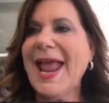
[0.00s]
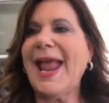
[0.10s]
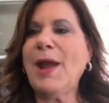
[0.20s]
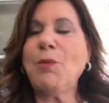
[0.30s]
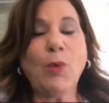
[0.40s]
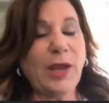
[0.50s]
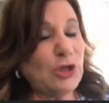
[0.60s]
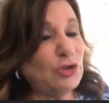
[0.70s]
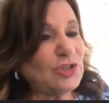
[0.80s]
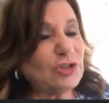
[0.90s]
And we
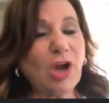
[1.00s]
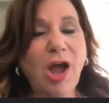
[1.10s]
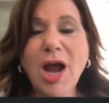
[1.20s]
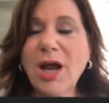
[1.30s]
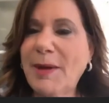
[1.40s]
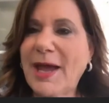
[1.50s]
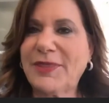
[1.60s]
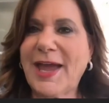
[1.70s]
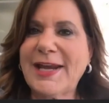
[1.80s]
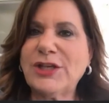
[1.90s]
used to talk about that.